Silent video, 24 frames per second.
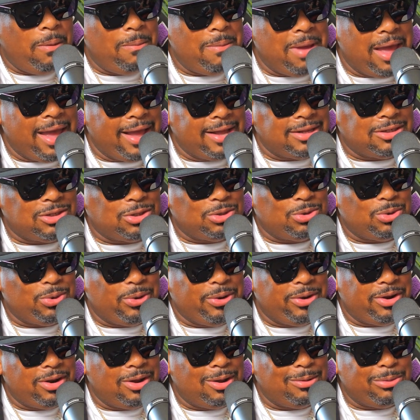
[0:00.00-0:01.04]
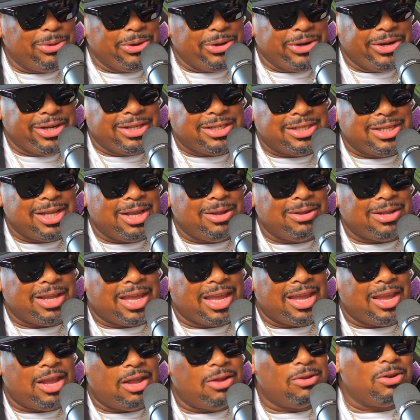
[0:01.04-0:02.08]
imagine growing up
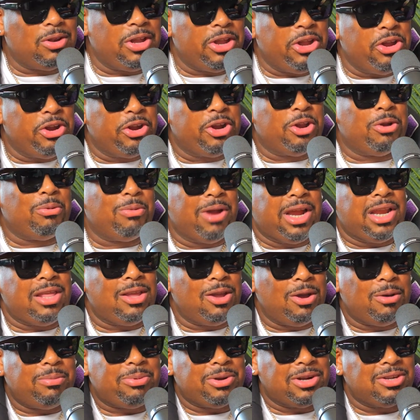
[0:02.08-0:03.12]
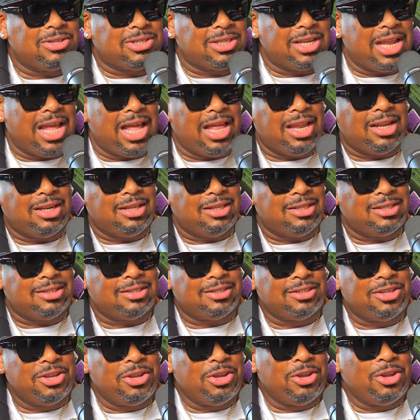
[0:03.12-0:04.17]
hearing a radio
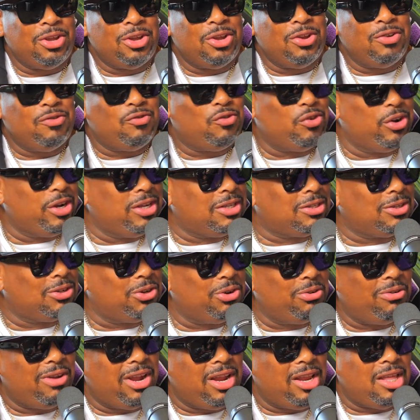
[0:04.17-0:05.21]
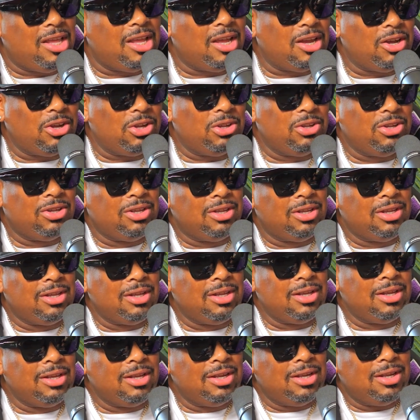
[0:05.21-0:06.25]
personality's voice on the radio,
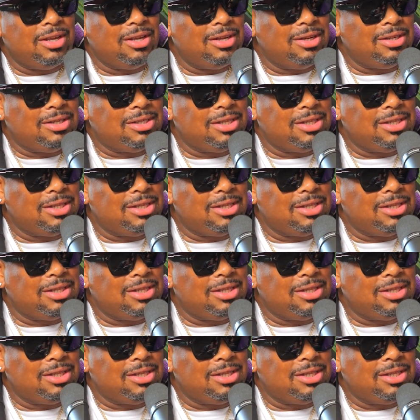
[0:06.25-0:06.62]
and